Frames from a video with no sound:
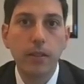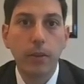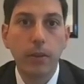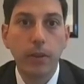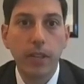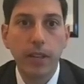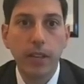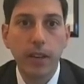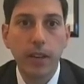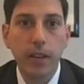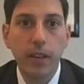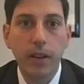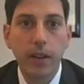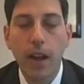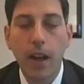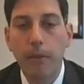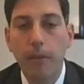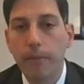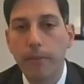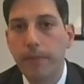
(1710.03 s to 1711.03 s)
So here,
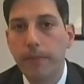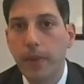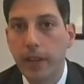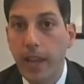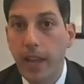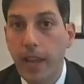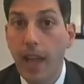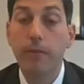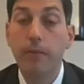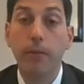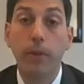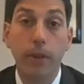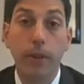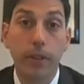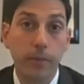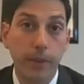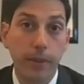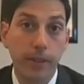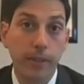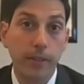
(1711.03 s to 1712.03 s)
again, we'll
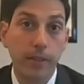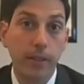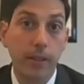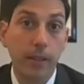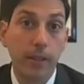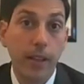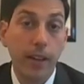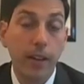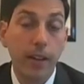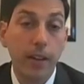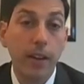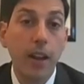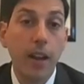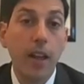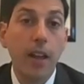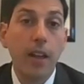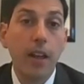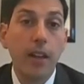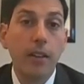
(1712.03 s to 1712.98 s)
explain this a little later,